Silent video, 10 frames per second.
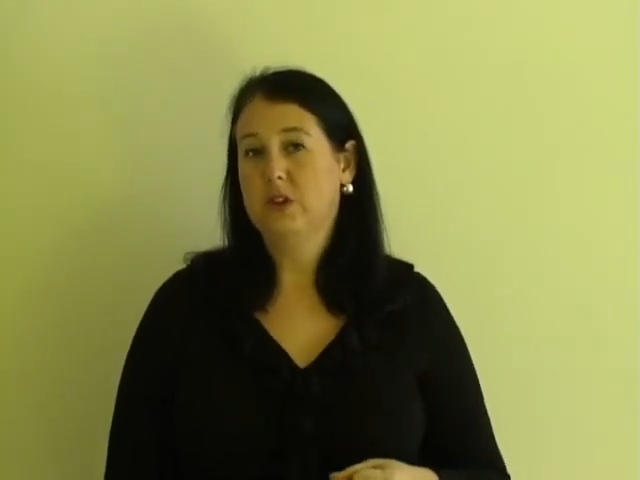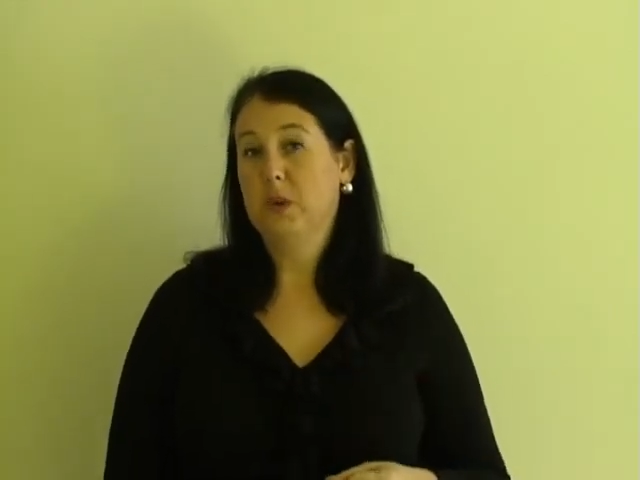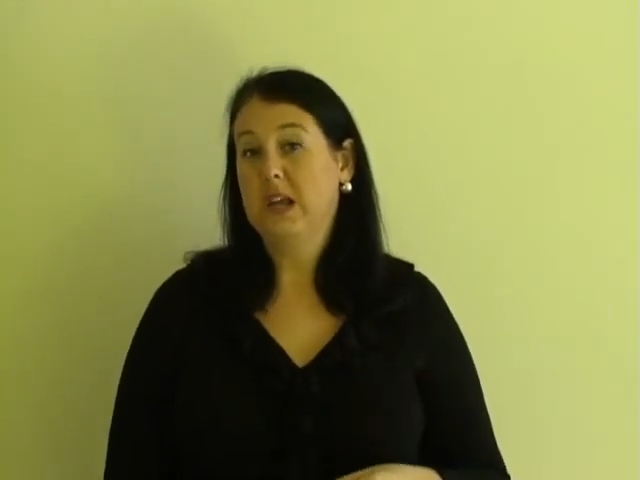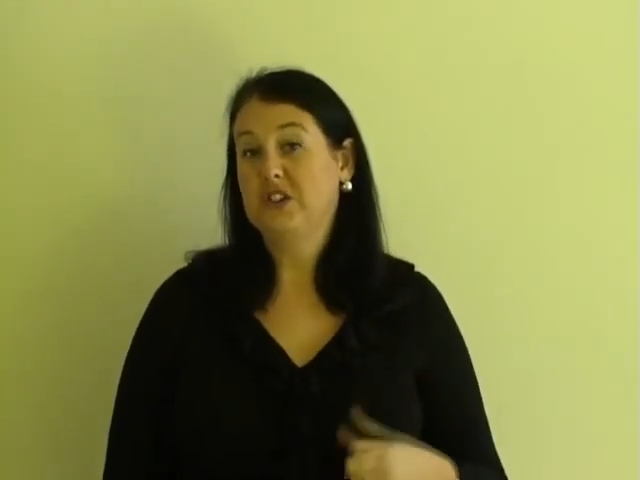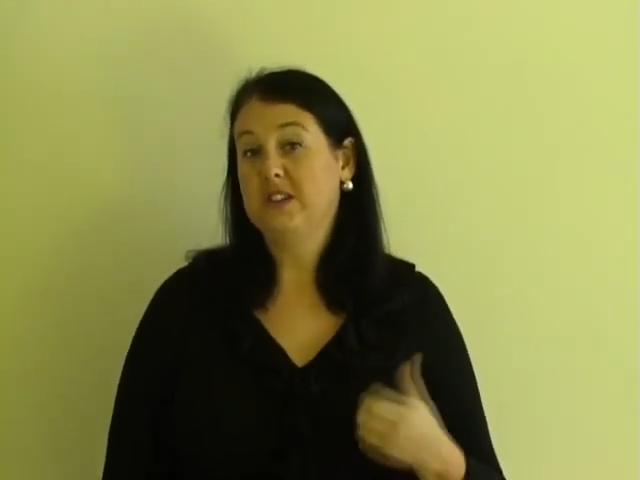you would
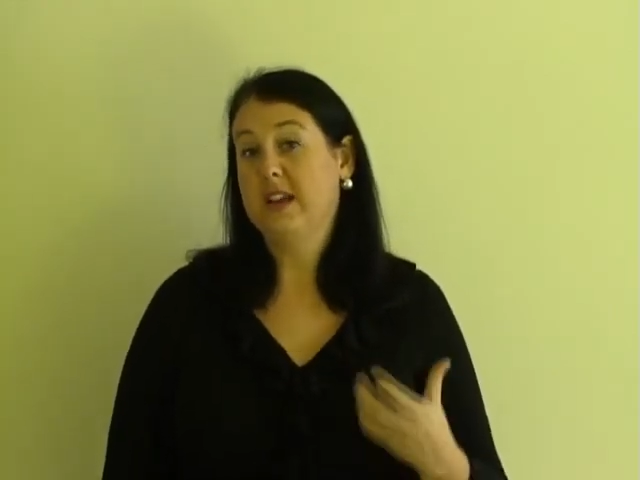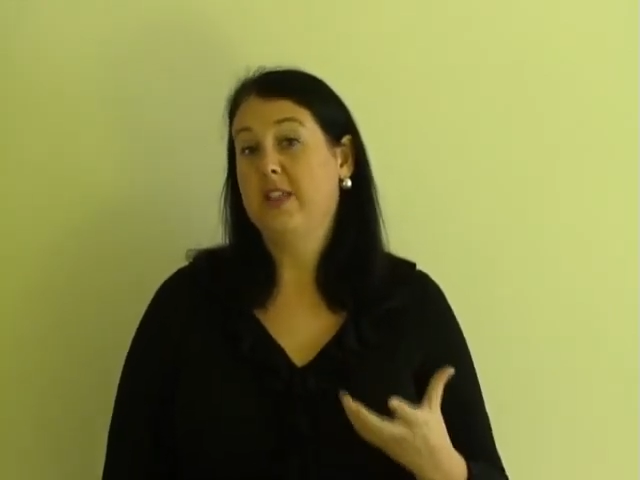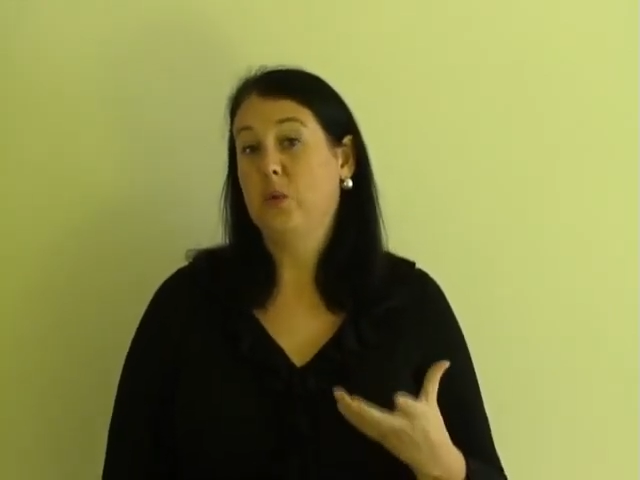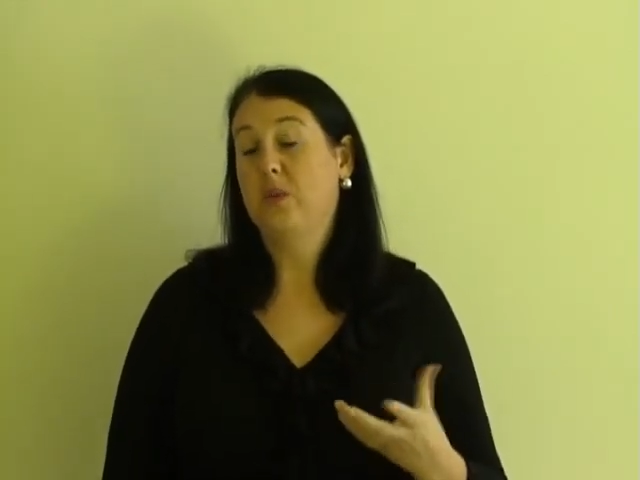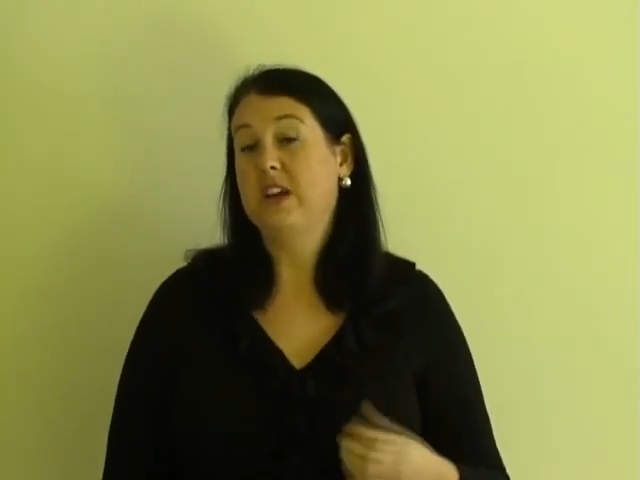actually say
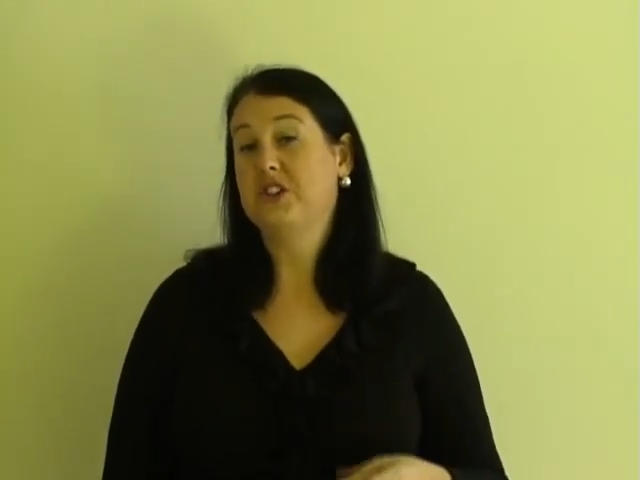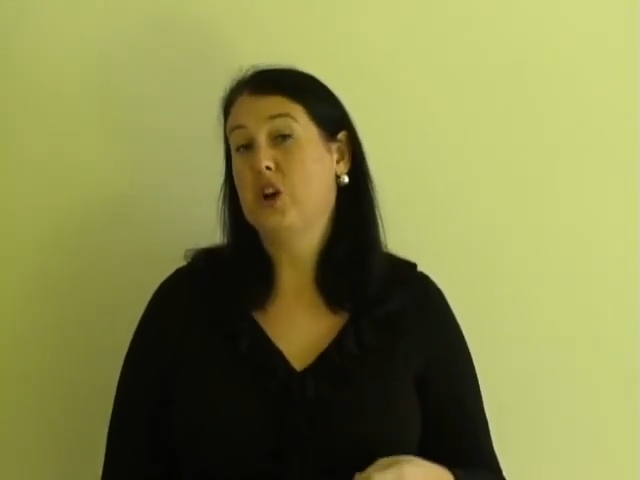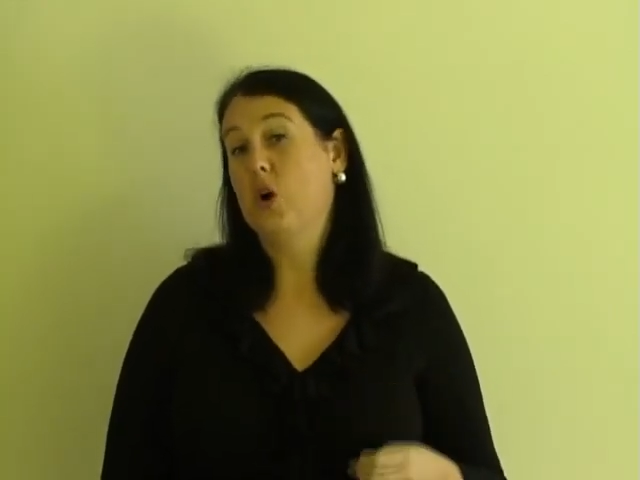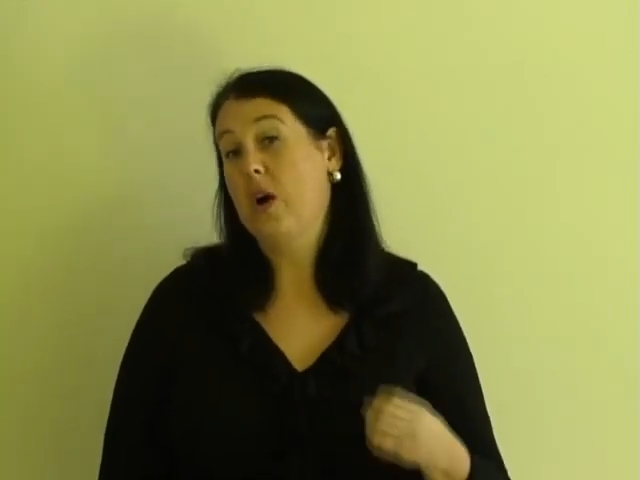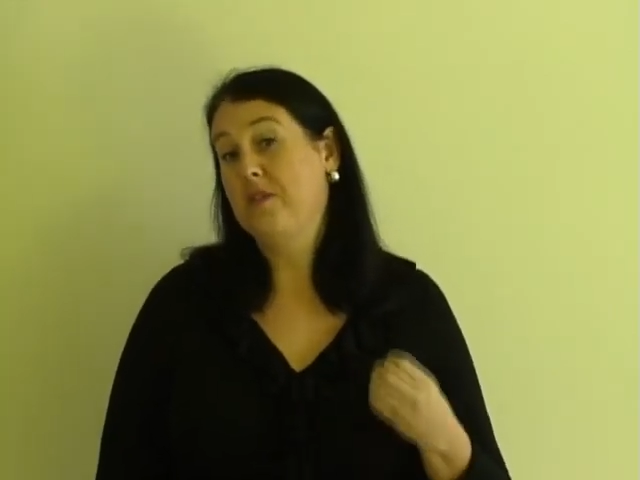that we've
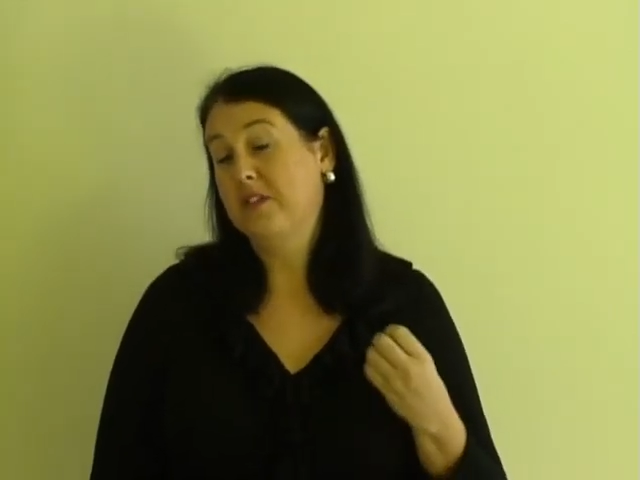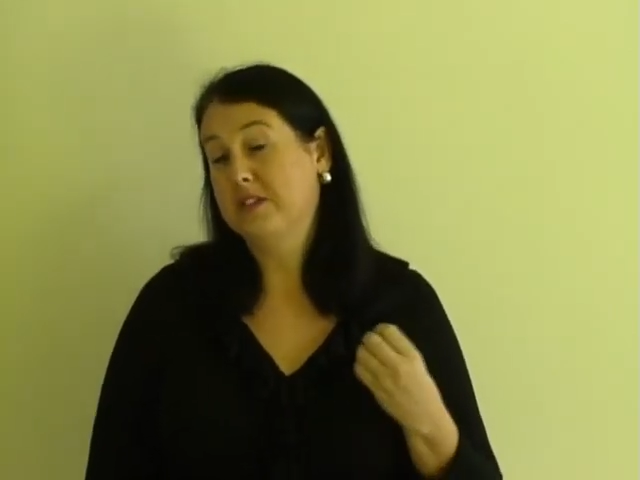actually got a very